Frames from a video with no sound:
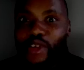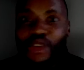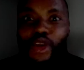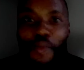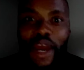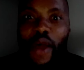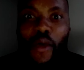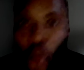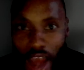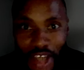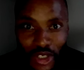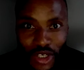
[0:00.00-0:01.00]
No matter
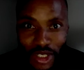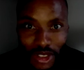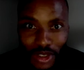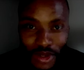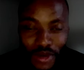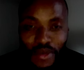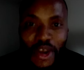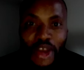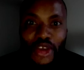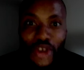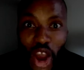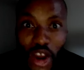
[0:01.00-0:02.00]
what you can do,
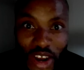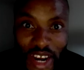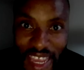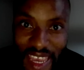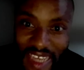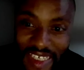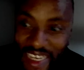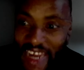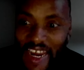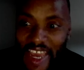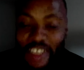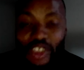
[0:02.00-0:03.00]
you're not going to get
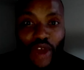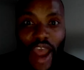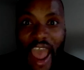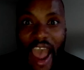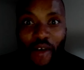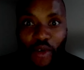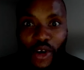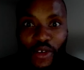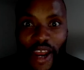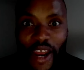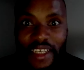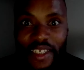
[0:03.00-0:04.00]
an extra hour,
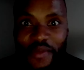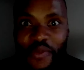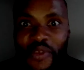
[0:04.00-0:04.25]
right?